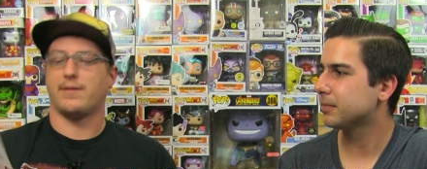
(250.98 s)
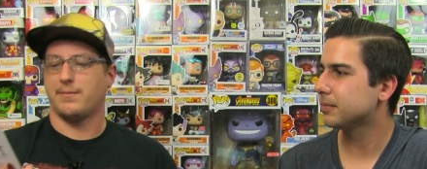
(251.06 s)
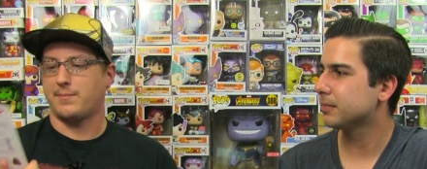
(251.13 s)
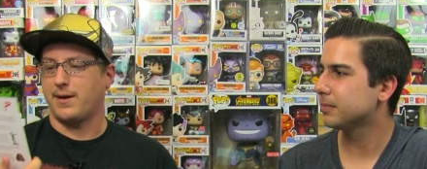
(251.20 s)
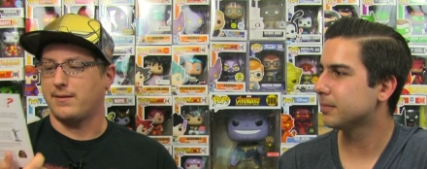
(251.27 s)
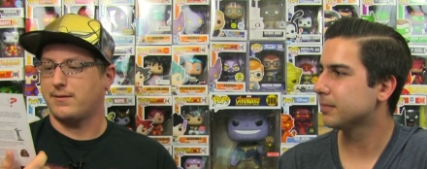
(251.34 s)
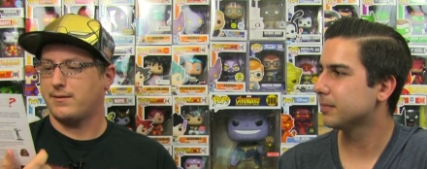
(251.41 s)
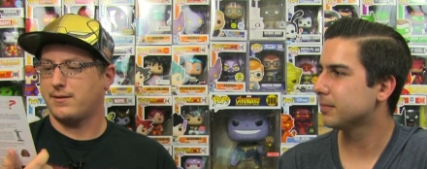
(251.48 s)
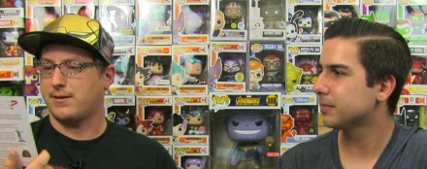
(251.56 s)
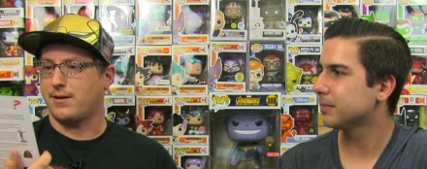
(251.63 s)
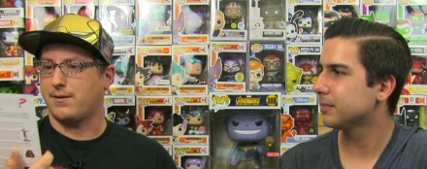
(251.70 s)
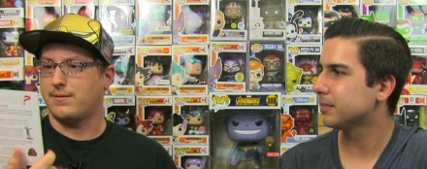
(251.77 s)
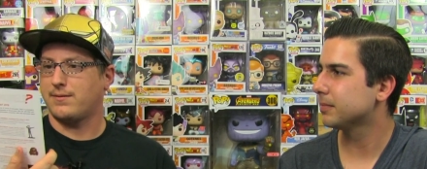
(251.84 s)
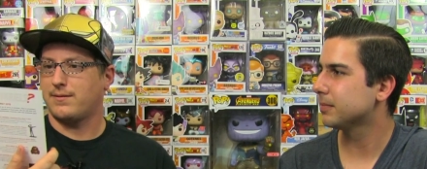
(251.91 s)
Speaker 1: the month,
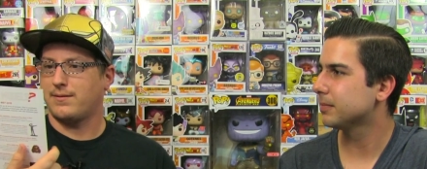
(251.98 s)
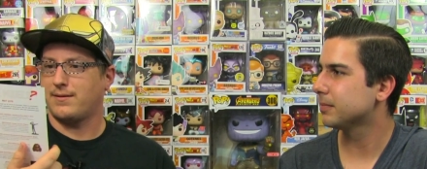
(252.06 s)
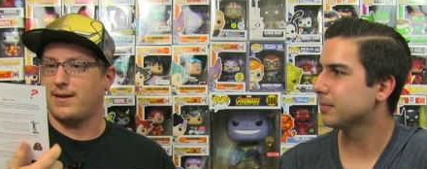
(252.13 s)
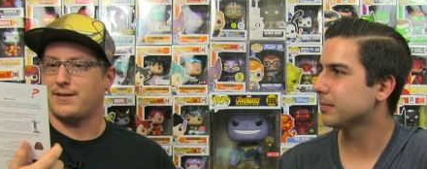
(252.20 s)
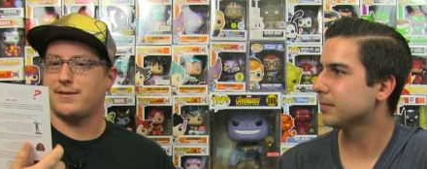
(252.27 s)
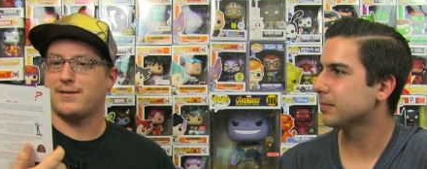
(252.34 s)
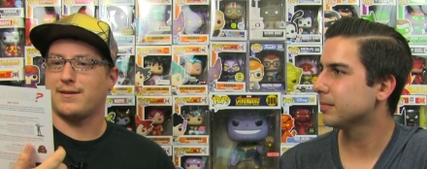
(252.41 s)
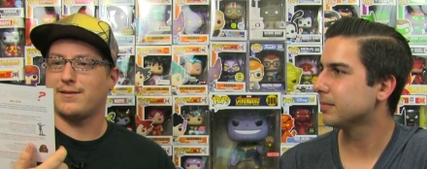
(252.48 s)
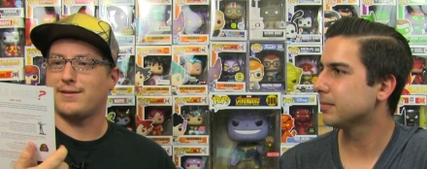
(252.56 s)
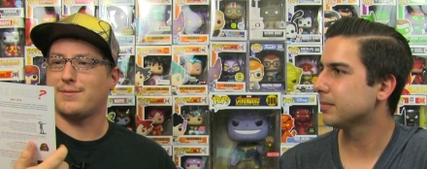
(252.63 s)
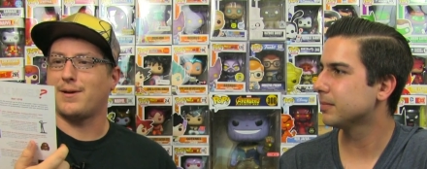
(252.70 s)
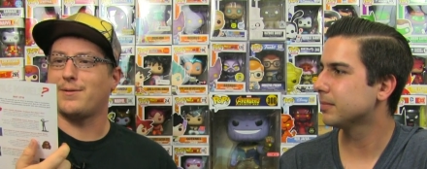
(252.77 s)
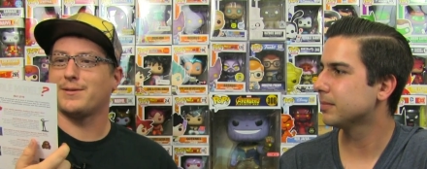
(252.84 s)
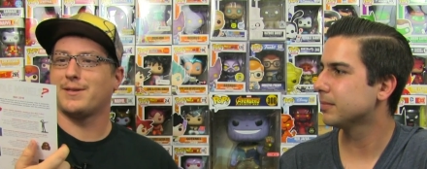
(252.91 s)
so that's that's
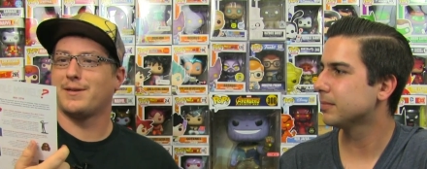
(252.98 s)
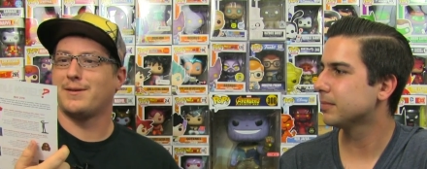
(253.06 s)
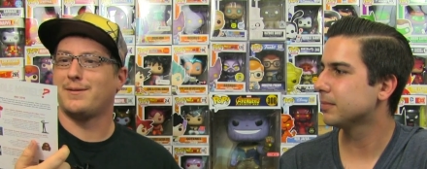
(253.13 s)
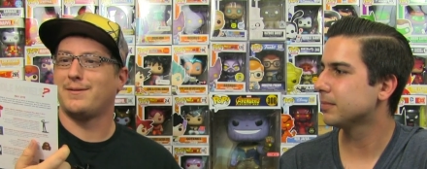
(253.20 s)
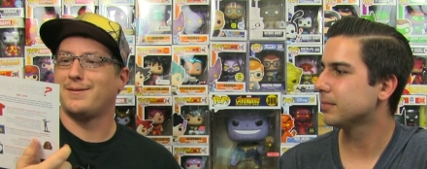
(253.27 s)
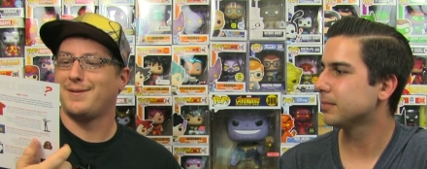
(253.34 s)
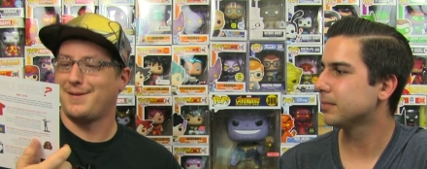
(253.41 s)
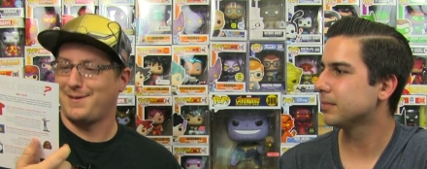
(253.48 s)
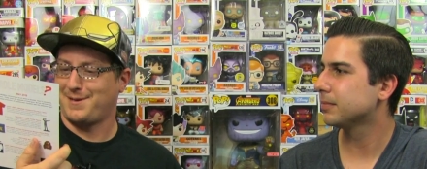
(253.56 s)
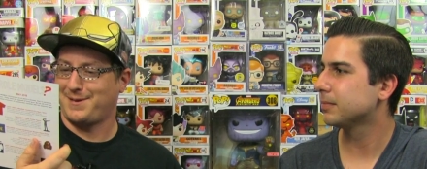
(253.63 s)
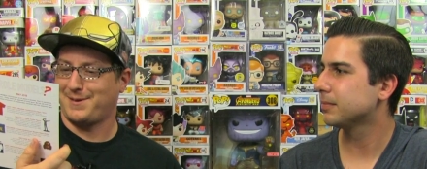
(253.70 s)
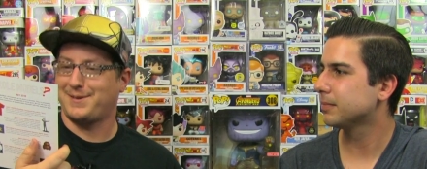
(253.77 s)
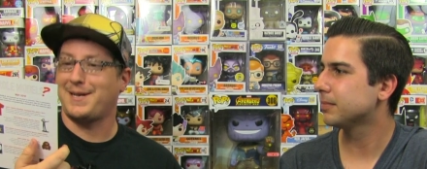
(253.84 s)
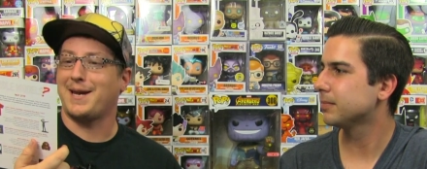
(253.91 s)
why I was a little a
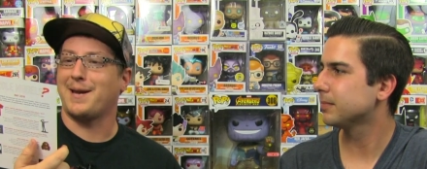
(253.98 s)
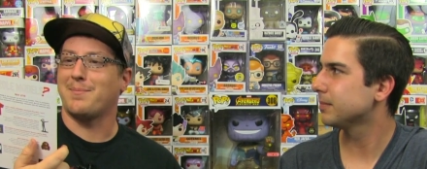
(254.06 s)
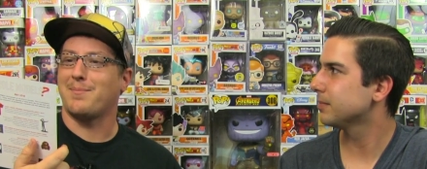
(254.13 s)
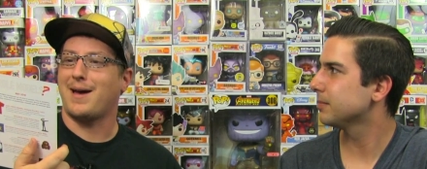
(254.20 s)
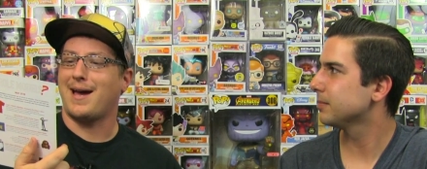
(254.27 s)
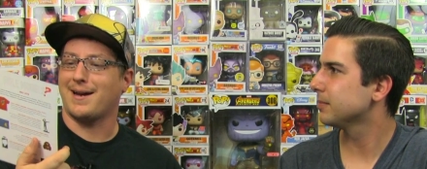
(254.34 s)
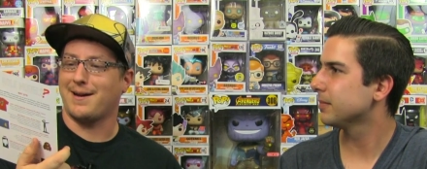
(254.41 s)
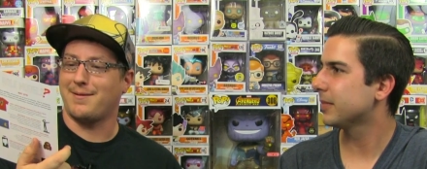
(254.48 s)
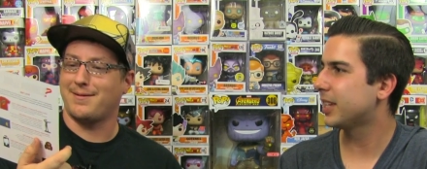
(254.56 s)
little taken back. I